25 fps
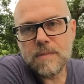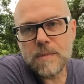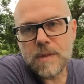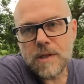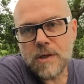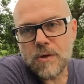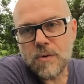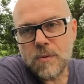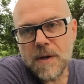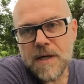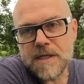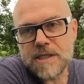The
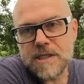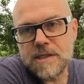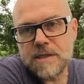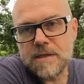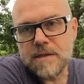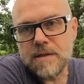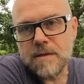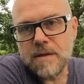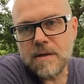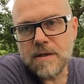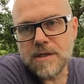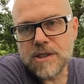
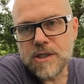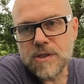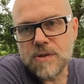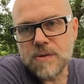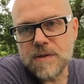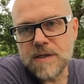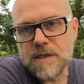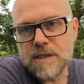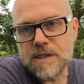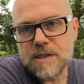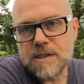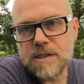question also
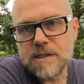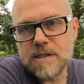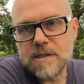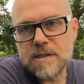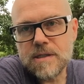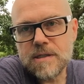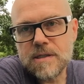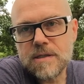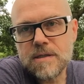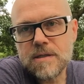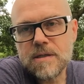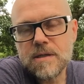is,
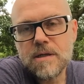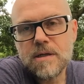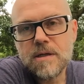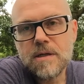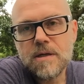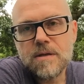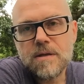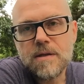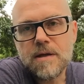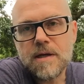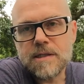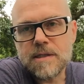
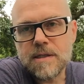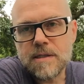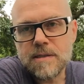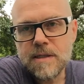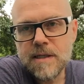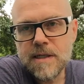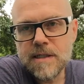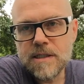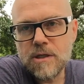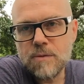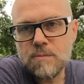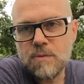does it
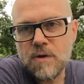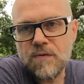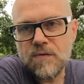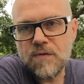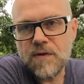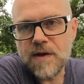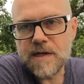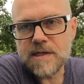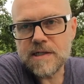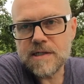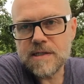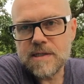need to be
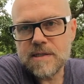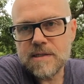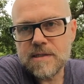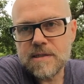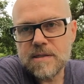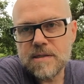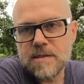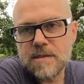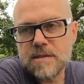fixed?